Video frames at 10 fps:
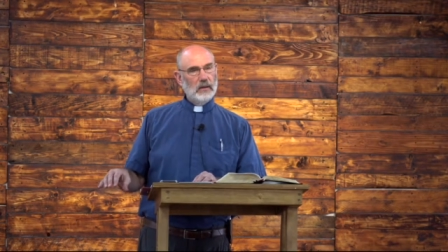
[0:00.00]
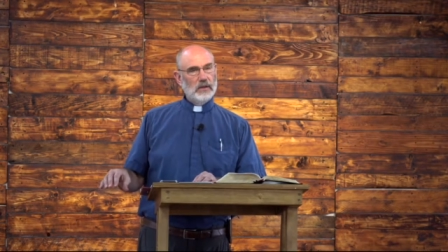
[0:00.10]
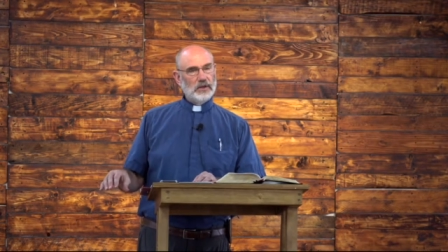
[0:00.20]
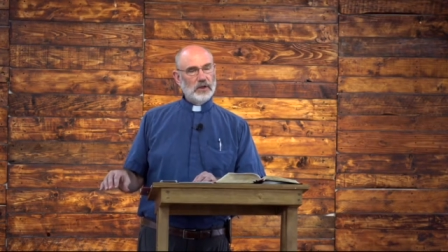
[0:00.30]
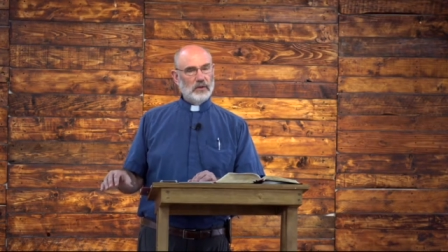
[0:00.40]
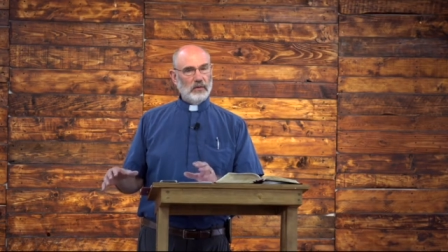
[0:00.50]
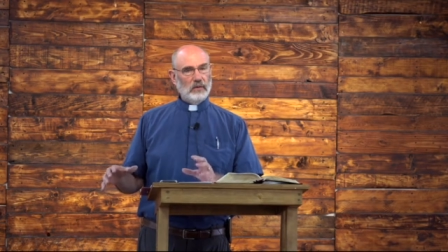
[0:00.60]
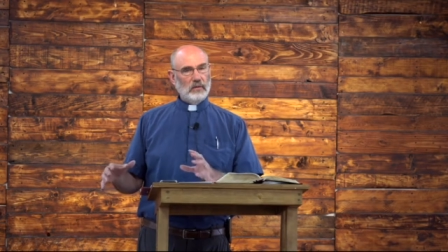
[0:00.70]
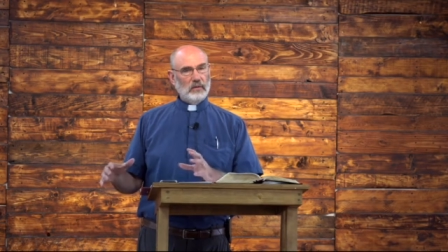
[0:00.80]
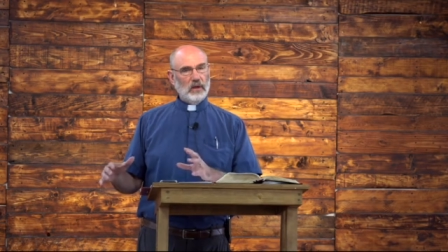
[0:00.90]
So
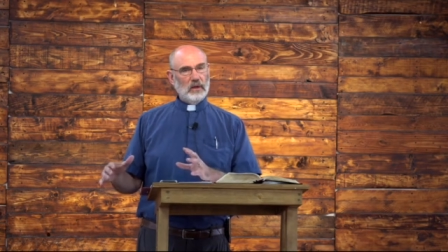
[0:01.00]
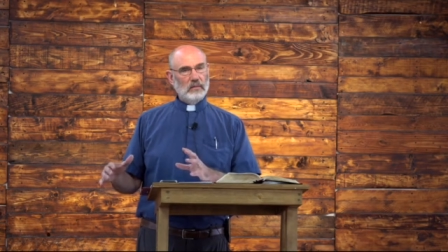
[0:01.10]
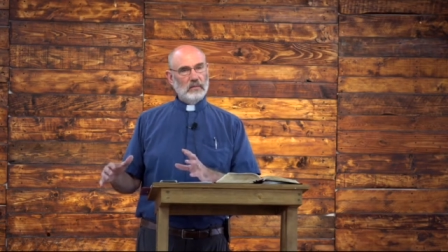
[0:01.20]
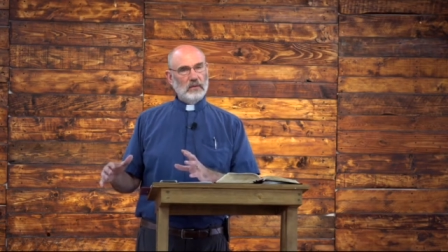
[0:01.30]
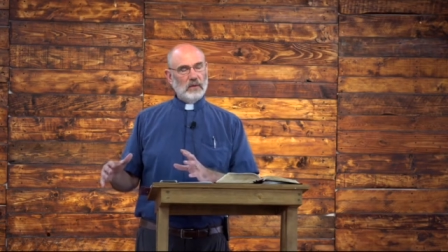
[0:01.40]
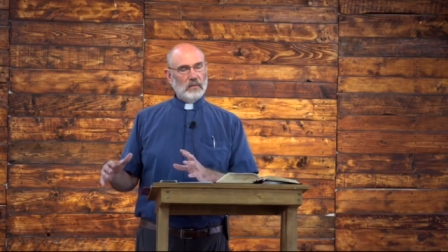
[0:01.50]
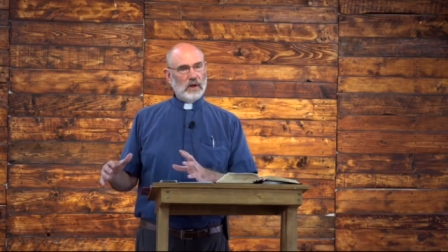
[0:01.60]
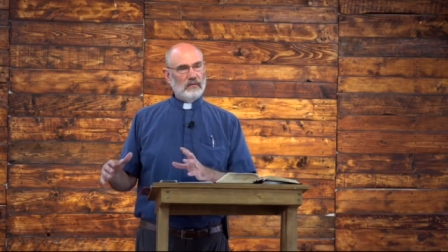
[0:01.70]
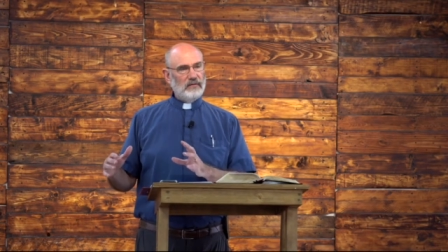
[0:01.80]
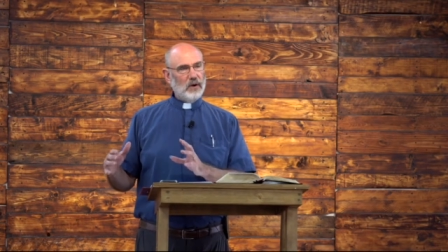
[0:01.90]
the
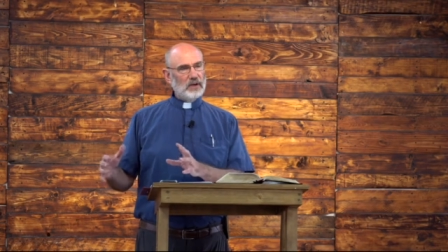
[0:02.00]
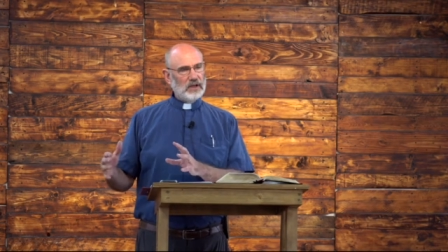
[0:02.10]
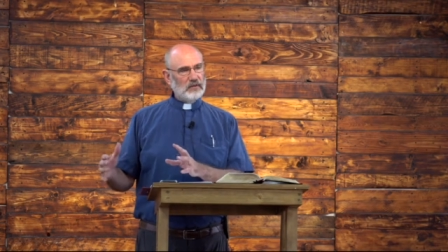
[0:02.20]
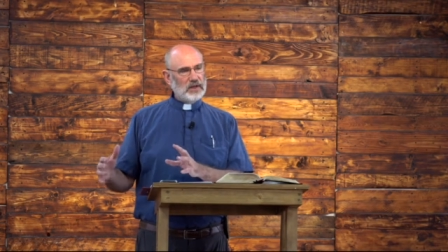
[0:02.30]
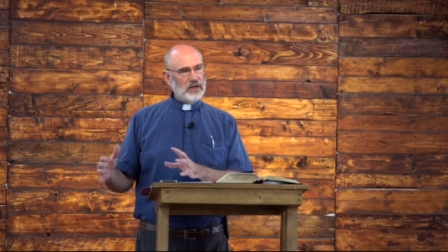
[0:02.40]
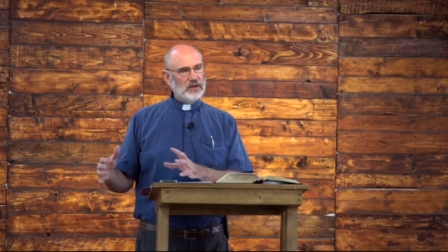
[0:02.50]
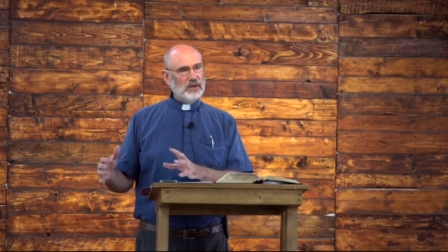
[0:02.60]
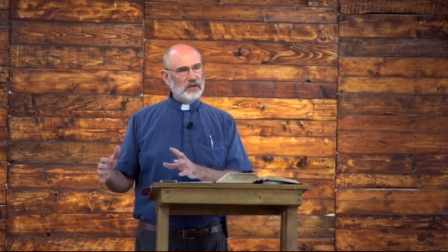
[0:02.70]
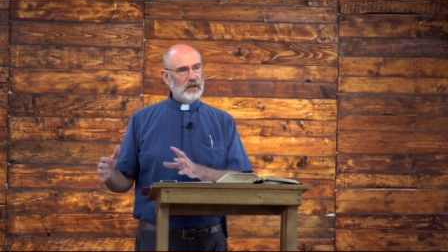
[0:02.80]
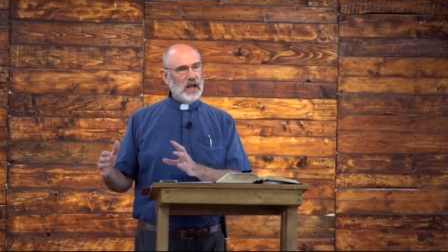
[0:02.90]
focus of attention
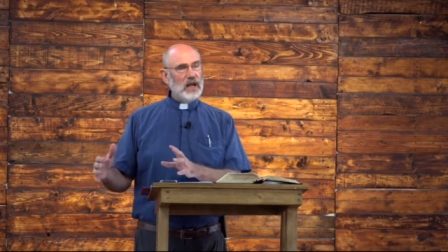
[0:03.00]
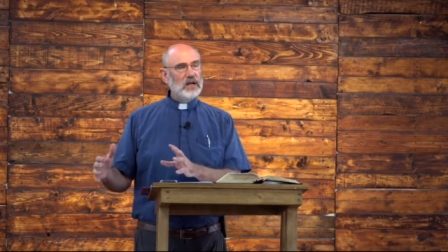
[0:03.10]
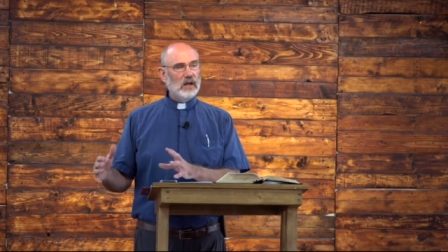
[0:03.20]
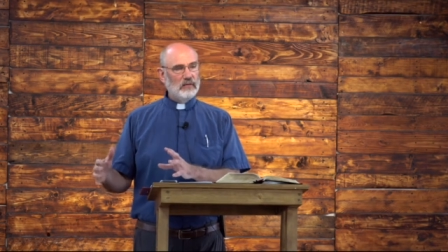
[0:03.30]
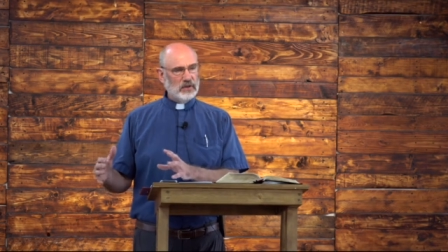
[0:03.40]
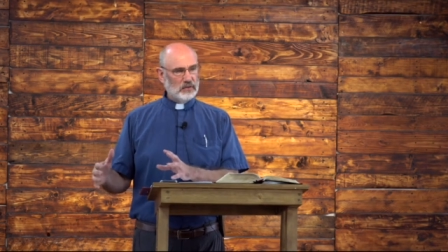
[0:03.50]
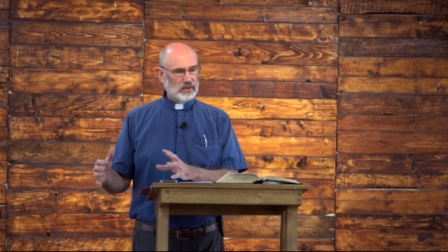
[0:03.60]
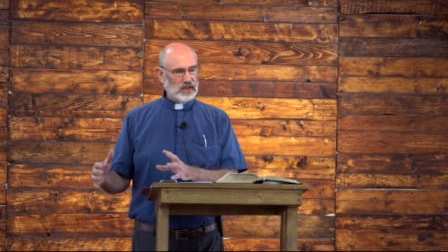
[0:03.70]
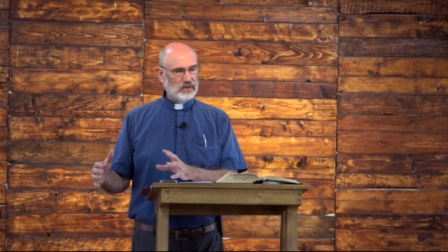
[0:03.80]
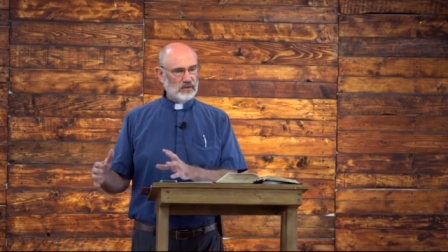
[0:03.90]
at the end of Israel's
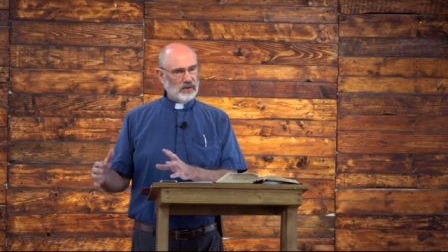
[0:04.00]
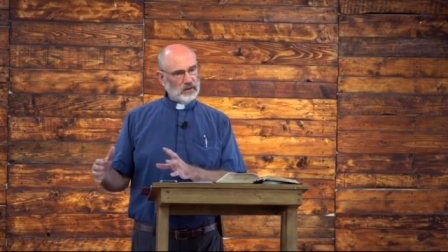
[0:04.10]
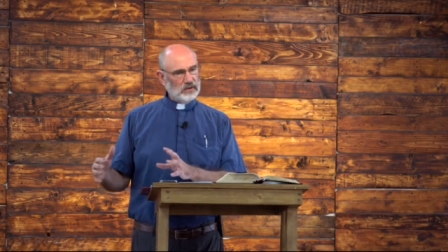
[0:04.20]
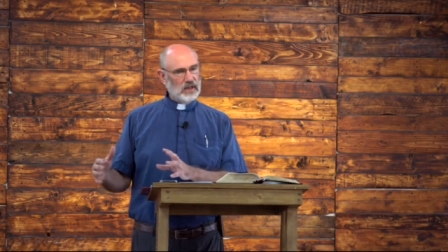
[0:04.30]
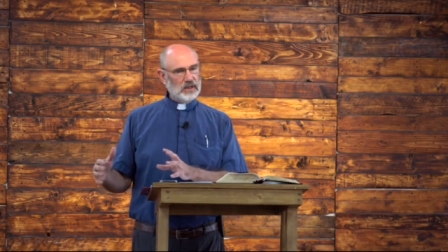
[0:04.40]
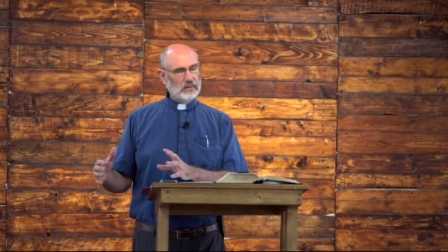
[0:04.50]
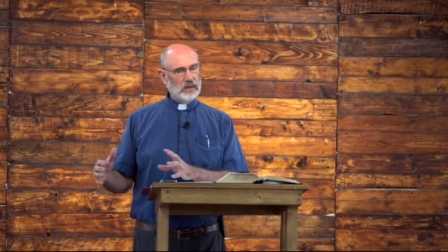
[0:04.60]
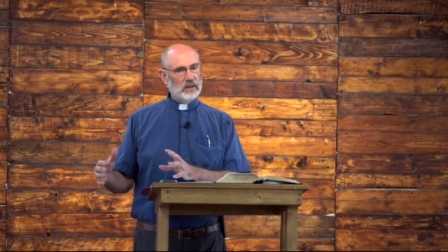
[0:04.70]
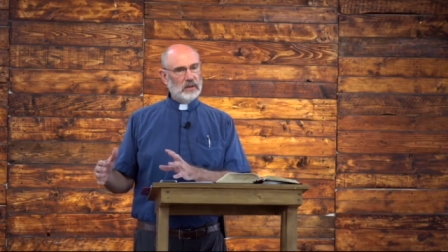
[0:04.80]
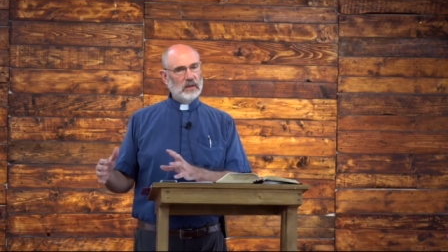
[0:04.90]
history in the Old
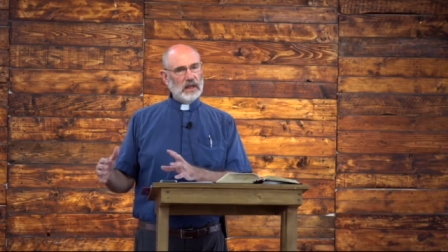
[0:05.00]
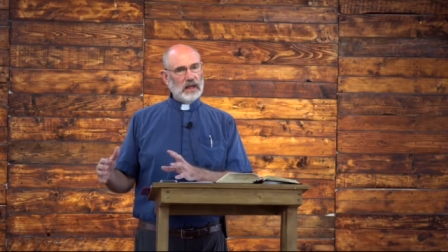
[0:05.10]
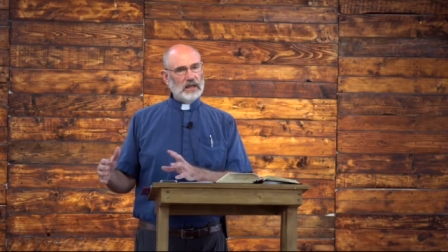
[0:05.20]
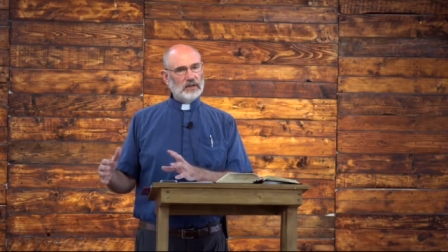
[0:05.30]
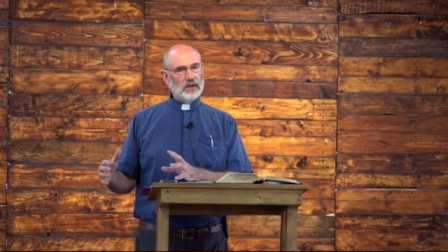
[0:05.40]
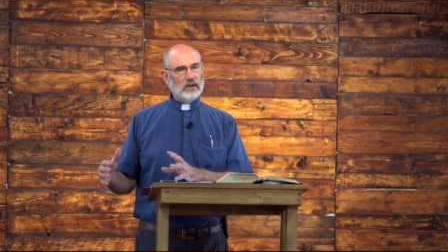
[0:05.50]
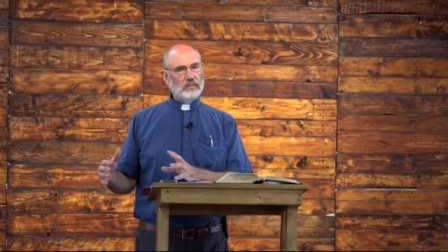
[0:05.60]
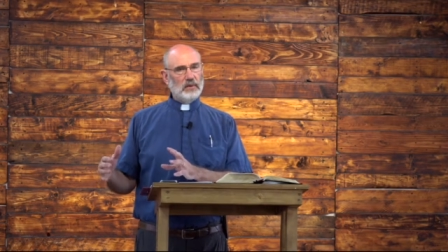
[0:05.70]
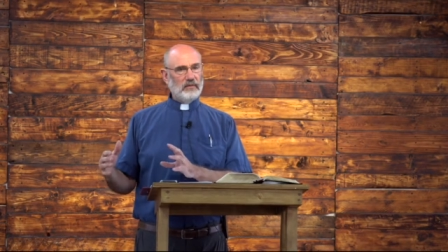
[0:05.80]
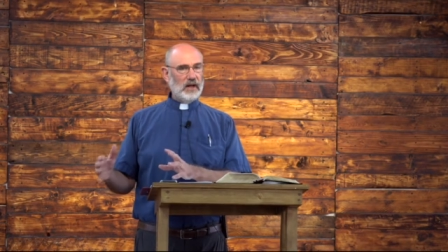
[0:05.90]
Testament is on
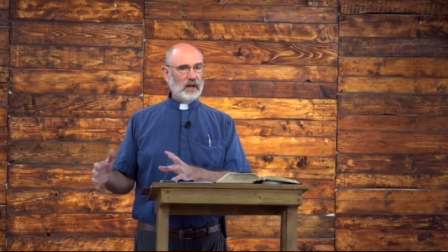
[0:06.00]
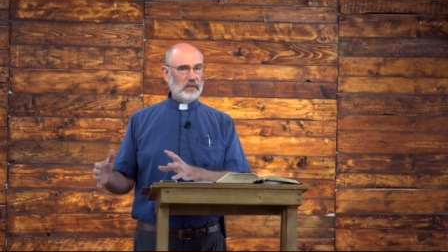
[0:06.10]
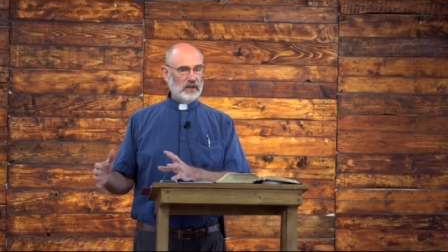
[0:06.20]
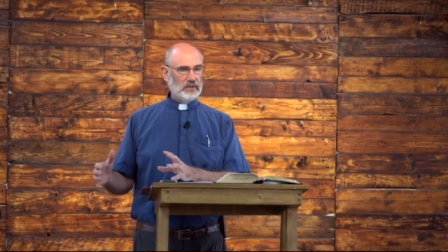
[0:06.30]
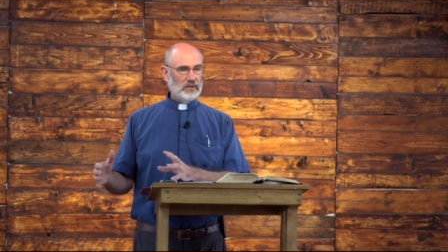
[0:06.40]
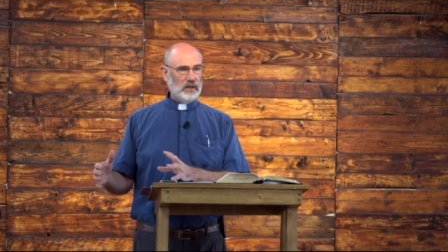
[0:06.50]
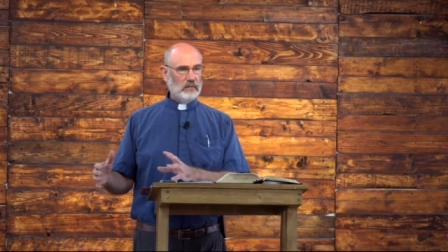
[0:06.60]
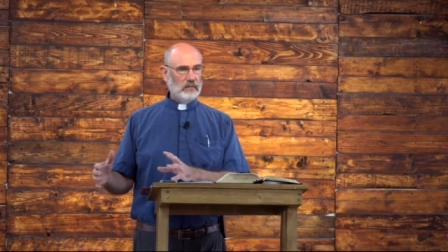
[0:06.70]
prophetic ministry.